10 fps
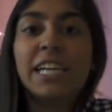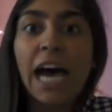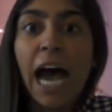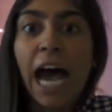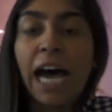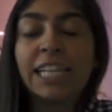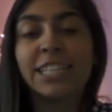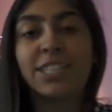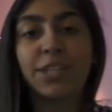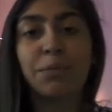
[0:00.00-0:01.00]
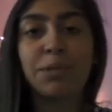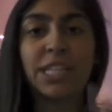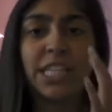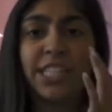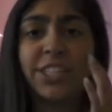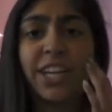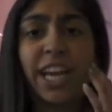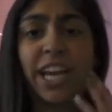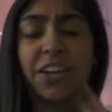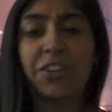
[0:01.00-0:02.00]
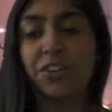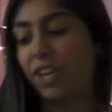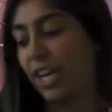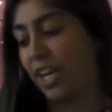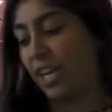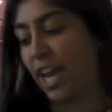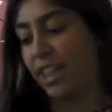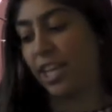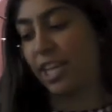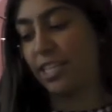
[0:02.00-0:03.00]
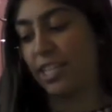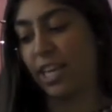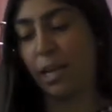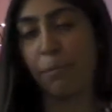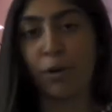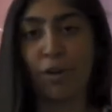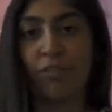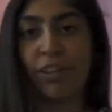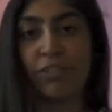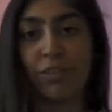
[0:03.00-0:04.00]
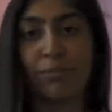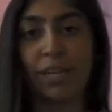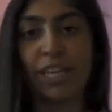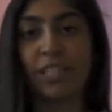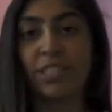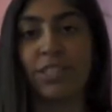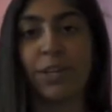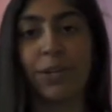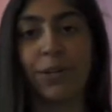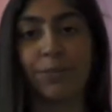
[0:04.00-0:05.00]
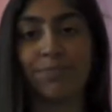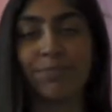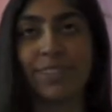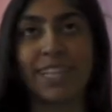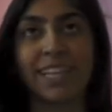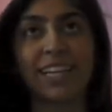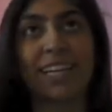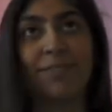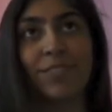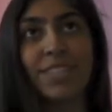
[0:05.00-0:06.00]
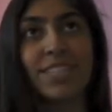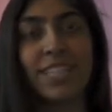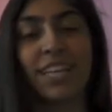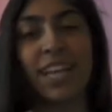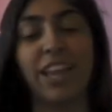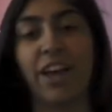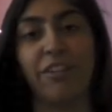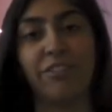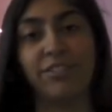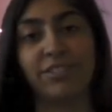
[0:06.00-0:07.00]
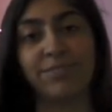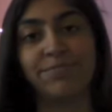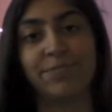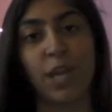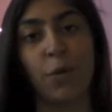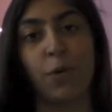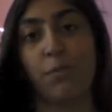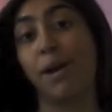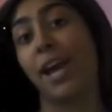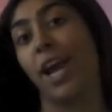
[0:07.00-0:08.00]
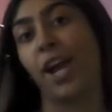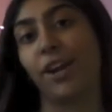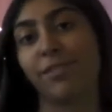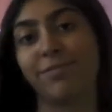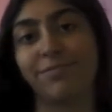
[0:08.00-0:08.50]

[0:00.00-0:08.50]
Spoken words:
it's so much easier to handle, and I think it's, like, perfect for me, so I'm just in love with my hair.